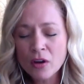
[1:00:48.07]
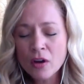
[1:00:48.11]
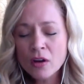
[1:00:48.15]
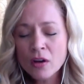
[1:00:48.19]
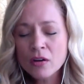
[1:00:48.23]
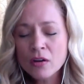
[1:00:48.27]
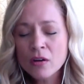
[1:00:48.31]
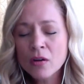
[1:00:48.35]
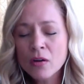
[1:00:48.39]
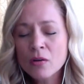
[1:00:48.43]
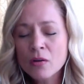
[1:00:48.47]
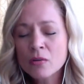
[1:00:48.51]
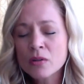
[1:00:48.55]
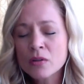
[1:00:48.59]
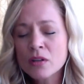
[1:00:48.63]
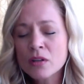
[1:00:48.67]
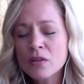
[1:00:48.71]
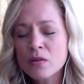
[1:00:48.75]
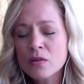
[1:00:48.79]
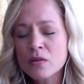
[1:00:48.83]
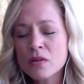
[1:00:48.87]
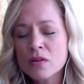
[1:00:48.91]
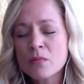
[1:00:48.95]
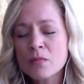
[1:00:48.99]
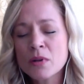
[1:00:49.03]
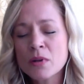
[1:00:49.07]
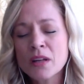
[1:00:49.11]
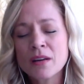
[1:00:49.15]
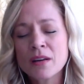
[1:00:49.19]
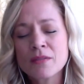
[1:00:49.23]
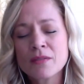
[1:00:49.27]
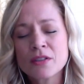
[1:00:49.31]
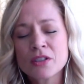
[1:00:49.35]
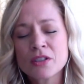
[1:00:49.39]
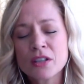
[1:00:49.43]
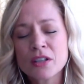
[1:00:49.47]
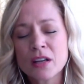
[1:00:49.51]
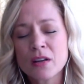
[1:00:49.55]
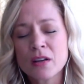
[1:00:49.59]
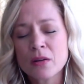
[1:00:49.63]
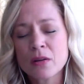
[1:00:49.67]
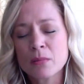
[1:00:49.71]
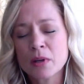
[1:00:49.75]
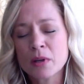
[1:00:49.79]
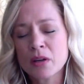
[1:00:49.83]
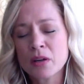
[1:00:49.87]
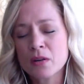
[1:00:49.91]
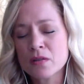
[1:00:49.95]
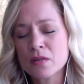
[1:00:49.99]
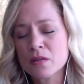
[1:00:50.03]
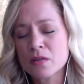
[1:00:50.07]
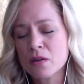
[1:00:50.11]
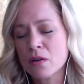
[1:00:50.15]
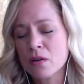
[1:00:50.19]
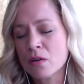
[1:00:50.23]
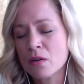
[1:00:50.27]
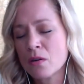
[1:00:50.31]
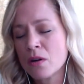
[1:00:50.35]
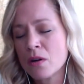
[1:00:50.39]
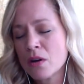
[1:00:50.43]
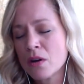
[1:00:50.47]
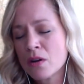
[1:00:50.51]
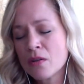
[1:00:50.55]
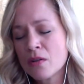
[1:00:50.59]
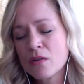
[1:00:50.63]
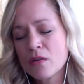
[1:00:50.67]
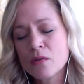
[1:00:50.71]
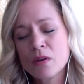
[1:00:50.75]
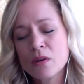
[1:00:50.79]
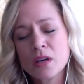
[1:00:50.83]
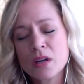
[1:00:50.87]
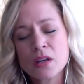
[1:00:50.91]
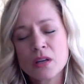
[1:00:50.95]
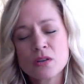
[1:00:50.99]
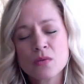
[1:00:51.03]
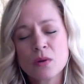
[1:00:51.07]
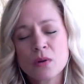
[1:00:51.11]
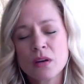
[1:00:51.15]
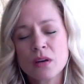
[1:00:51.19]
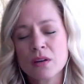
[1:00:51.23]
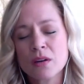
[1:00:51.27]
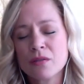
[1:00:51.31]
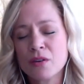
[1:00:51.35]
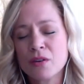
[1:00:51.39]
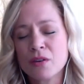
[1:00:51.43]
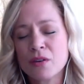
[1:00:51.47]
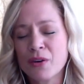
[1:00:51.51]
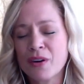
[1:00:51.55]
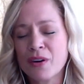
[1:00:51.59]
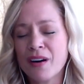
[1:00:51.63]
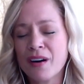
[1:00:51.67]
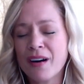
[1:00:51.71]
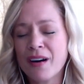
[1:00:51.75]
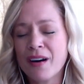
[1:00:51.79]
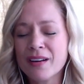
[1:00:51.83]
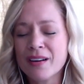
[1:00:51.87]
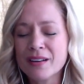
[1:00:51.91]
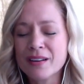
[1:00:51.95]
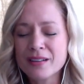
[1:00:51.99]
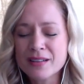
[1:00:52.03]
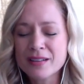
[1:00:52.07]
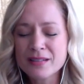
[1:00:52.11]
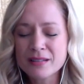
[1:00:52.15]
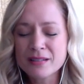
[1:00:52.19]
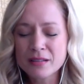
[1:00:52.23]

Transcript: not only through the beloved channel, but also through each one of your hearts.